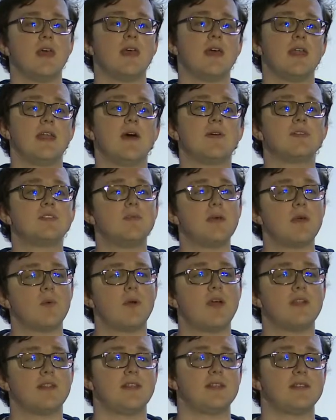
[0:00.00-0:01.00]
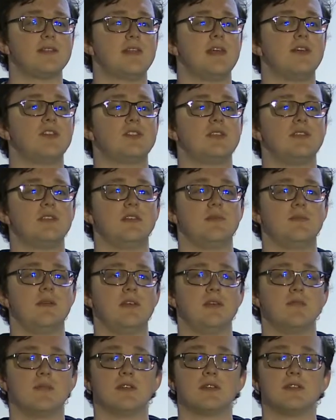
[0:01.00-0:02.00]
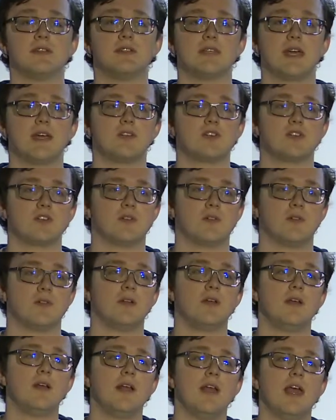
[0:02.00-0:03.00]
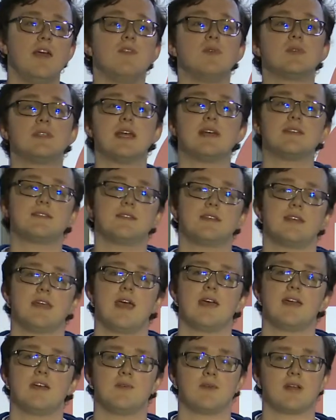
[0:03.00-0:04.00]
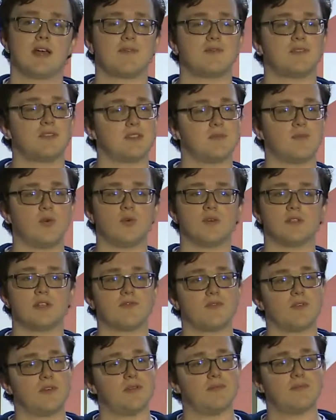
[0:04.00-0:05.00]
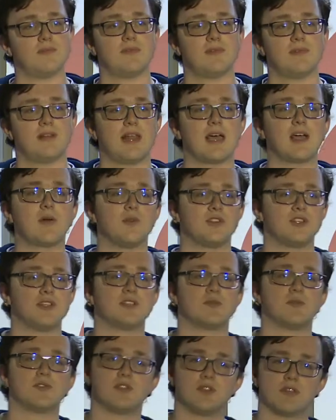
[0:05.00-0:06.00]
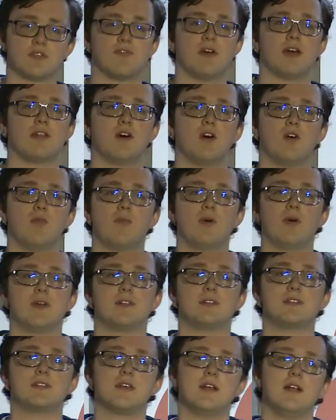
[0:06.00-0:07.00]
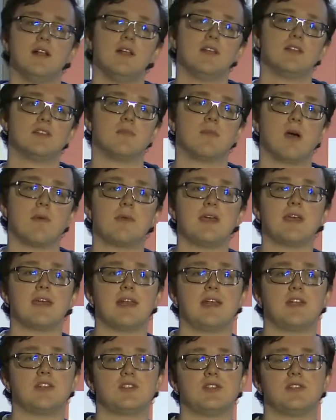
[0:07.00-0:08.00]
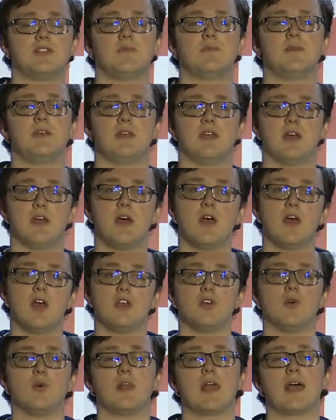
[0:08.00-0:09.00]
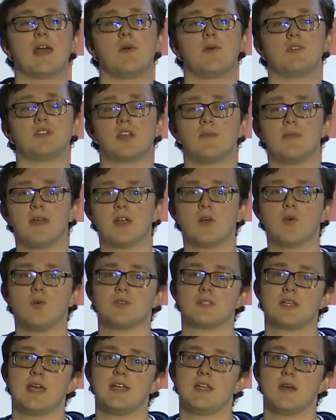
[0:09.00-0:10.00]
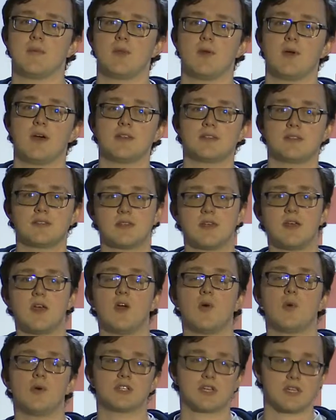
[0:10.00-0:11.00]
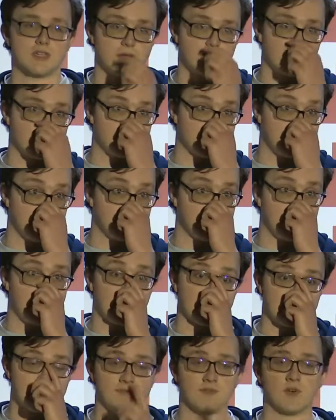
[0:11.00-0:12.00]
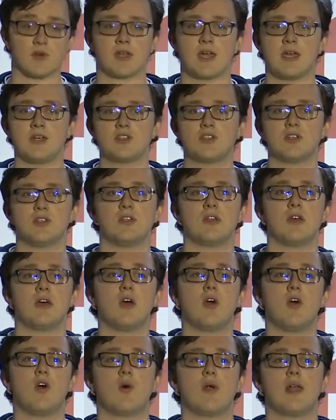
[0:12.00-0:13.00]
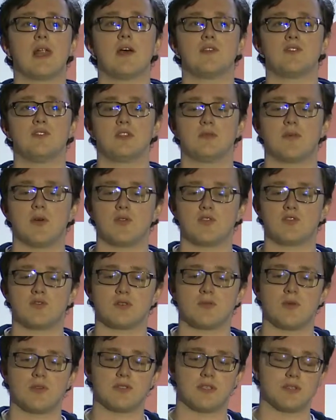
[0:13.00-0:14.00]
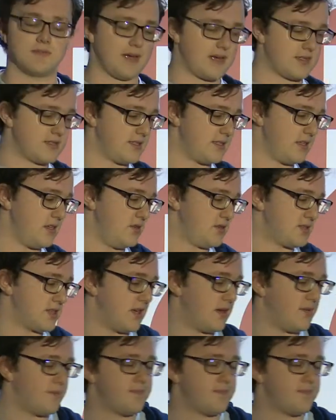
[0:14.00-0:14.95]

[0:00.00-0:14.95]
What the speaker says: Now, it's a bit weird that it's an HTTP, but it's intentional. If it was an SDK, it would have to support different languages, which would defy the whole point. So by being an HTTP, your language can make calls to AWS, which can then return the next invocation or allow you to post responses back to the user.